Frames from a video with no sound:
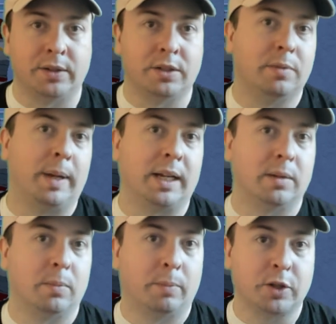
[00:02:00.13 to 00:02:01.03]
to make it
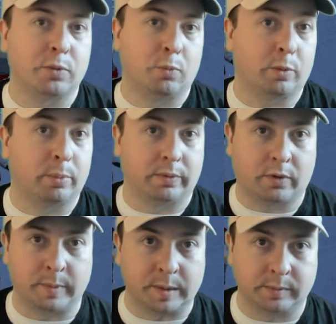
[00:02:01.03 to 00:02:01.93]
much more
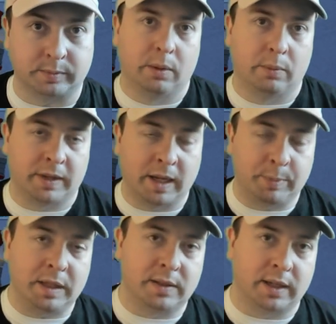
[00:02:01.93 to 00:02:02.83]
performant. With that
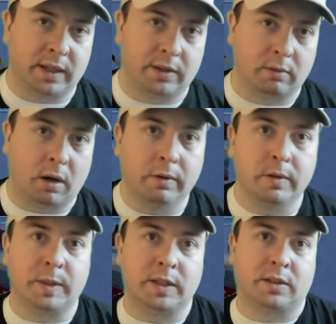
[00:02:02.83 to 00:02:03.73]
being said, there will always
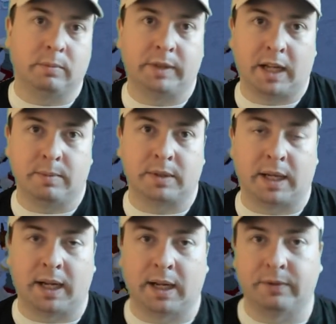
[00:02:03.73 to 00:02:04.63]
be some games
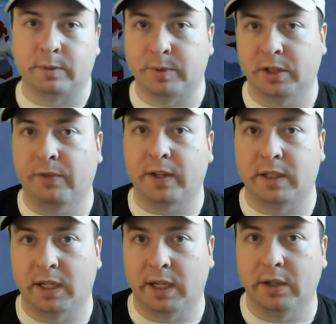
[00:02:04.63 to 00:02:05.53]
that have a specific
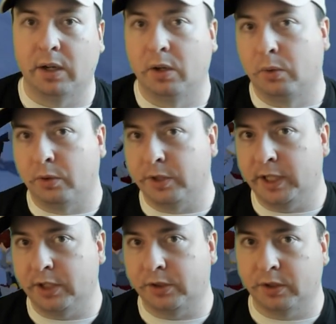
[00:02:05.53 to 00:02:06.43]
need or
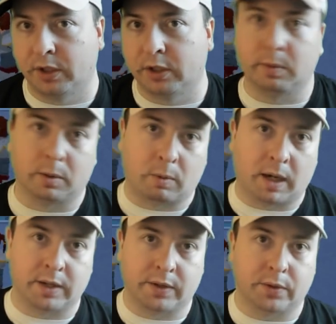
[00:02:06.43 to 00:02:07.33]
niche to
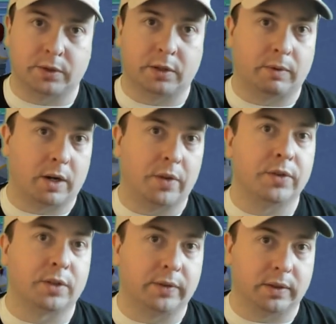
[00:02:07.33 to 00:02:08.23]
require those to run on the
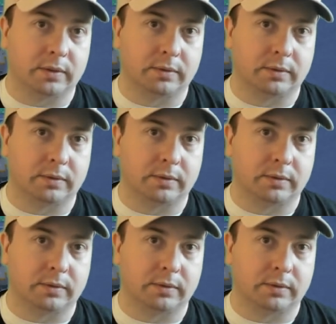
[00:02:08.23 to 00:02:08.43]
server.